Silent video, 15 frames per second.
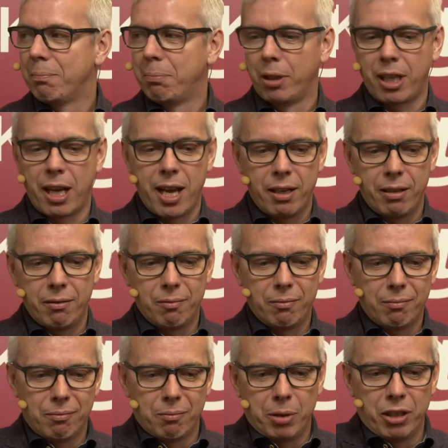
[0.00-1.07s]
but then
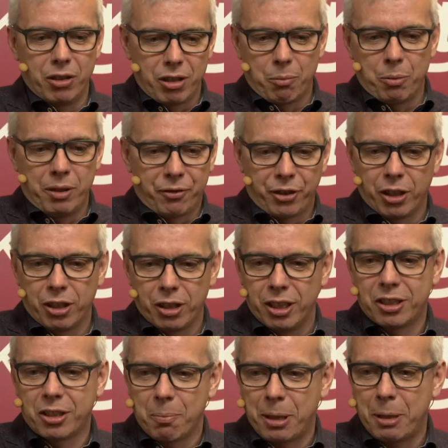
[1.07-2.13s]
we feel that
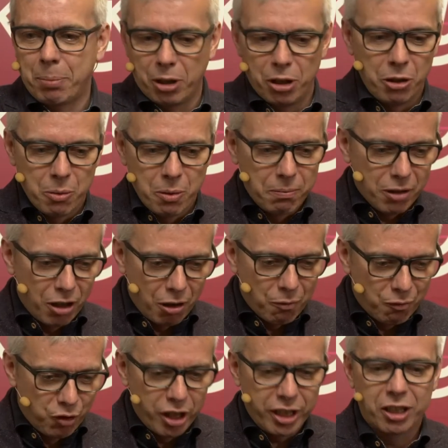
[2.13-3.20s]
it's the people who are
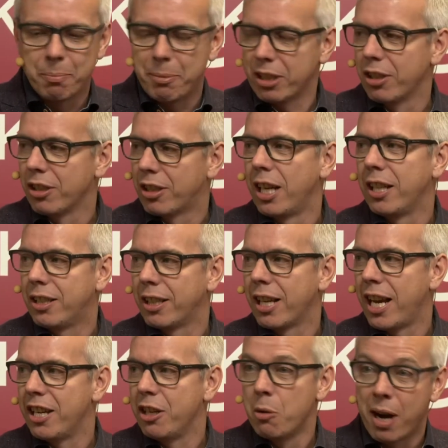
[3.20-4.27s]
running the business day to
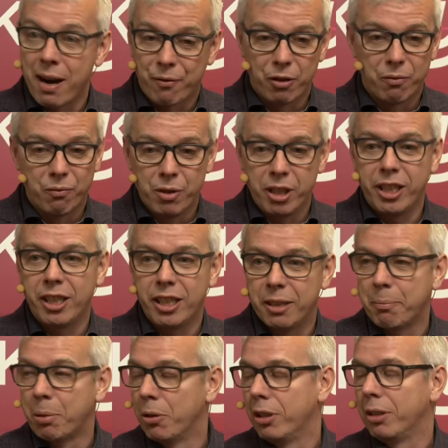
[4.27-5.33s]
day who have the really
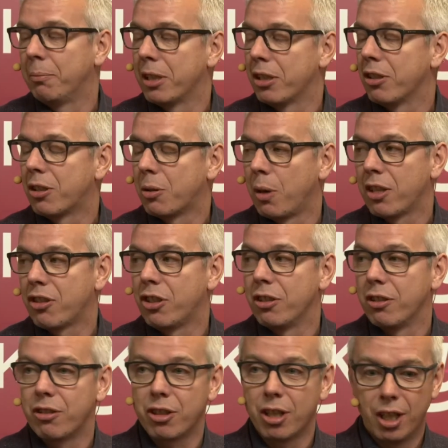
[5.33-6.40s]
important business
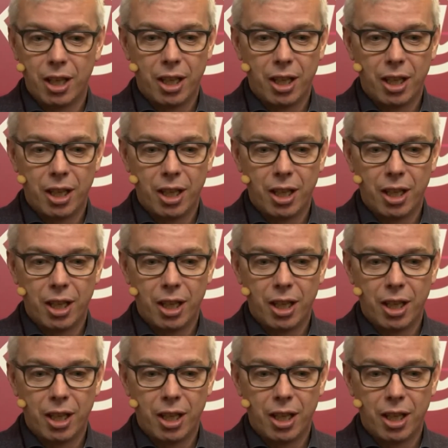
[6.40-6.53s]
questions